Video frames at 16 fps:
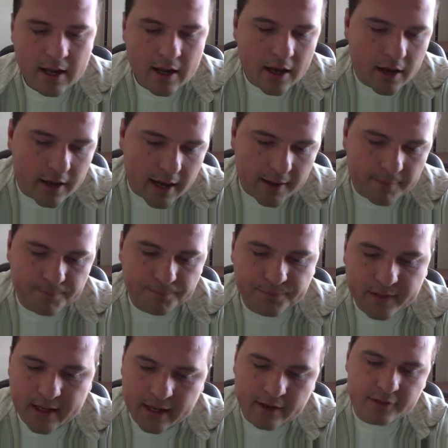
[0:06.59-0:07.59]
Okay,
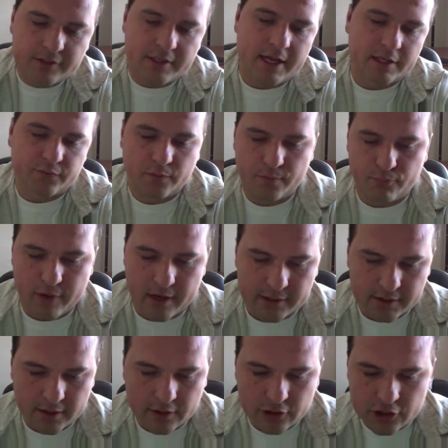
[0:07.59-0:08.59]
here's the next from the
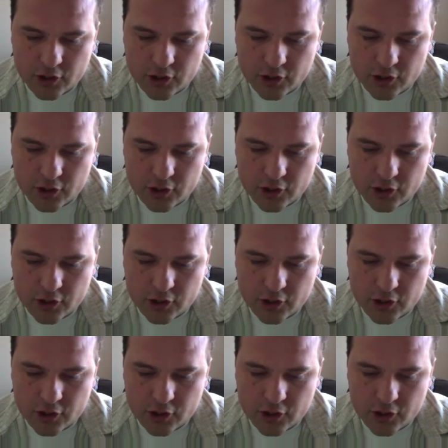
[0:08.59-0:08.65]
president.